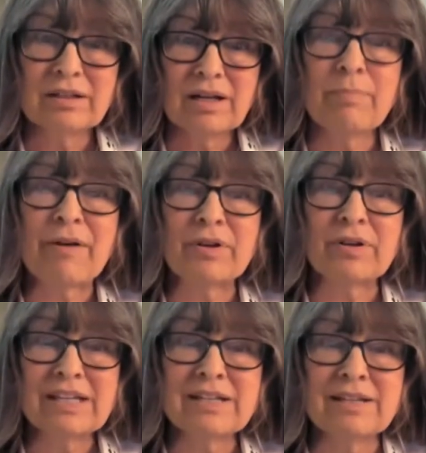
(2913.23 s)
about their
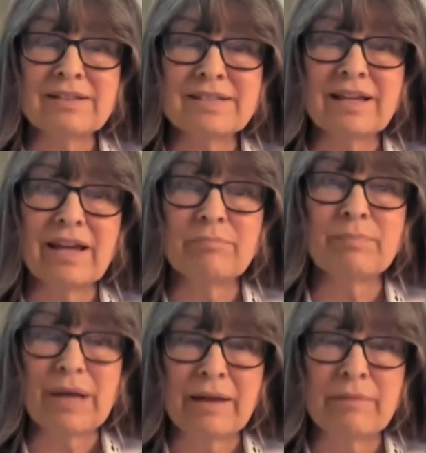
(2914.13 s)
kids
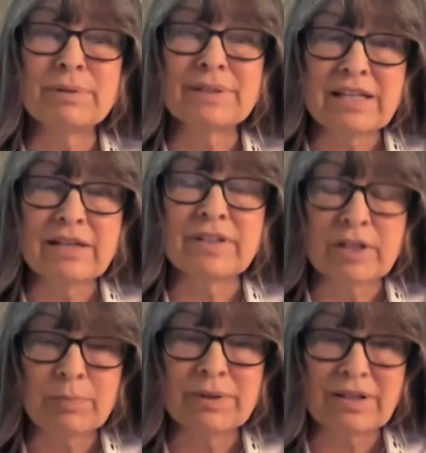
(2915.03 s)
and believe in
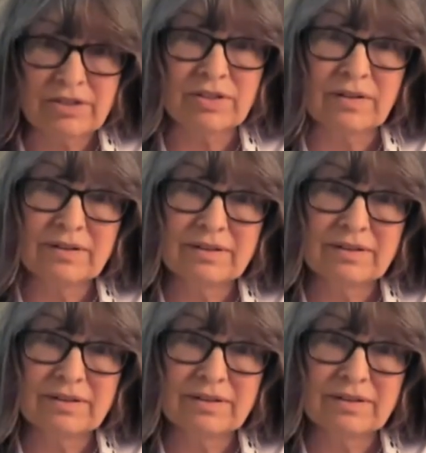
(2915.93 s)
their potential.